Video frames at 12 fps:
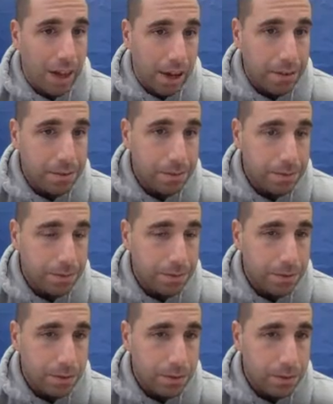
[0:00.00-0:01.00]
that.
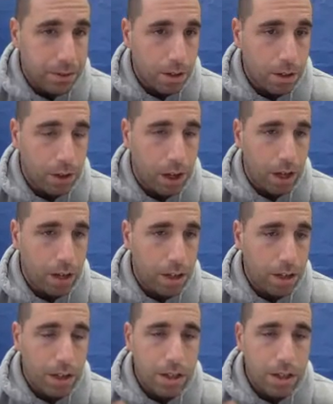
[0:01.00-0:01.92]
Okay.